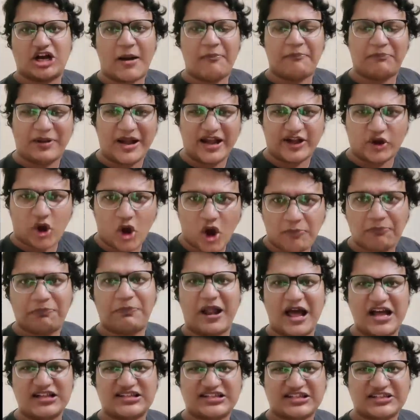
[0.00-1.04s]
Complete
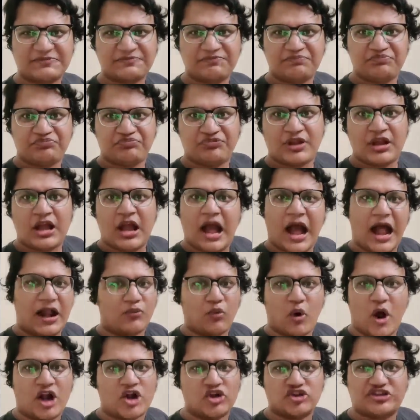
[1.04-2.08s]
hopeless.
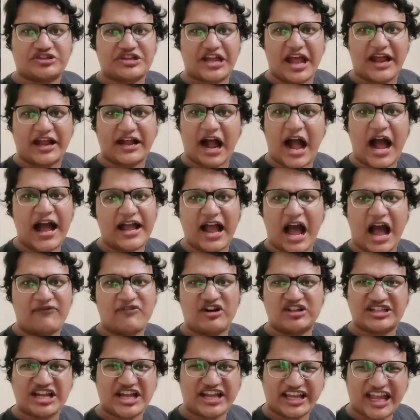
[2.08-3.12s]
And what to say? Kai
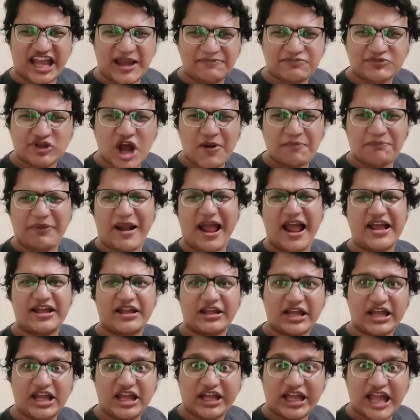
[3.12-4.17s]
Havertz, he keeps on
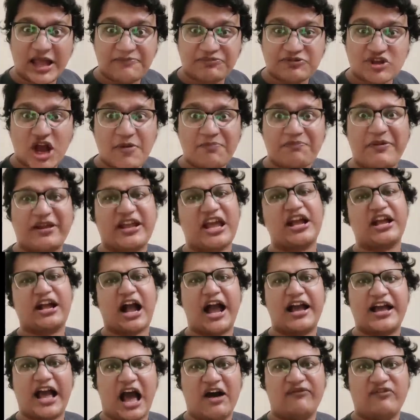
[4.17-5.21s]
playing. He keeps on picking
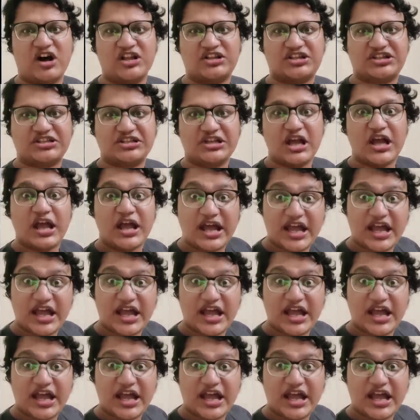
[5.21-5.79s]
Kai Havertz.